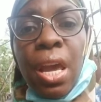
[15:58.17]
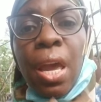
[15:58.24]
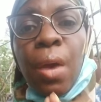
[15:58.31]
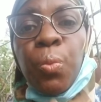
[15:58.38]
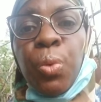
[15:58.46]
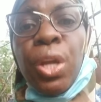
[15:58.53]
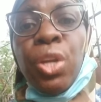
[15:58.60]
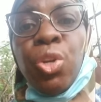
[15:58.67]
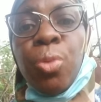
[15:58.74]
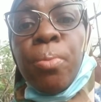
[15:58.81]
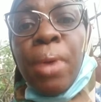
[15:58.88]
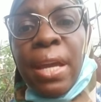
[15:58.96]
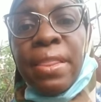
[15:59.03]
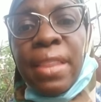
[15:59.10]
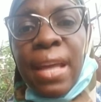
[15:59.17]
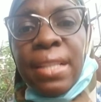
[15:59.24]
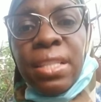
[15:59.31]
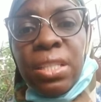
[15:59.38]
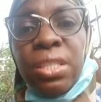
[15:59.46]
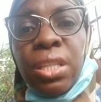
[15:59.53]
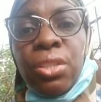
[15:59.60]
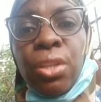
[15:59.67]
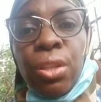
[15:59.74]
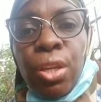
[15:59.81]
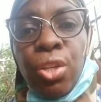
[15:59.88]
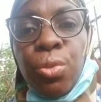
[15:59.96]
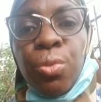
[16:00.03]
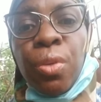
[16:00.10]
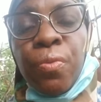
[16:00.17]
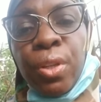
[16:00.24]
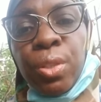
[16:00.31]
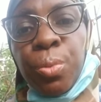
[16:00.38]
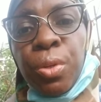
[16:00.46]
And when you make that decision, the universe will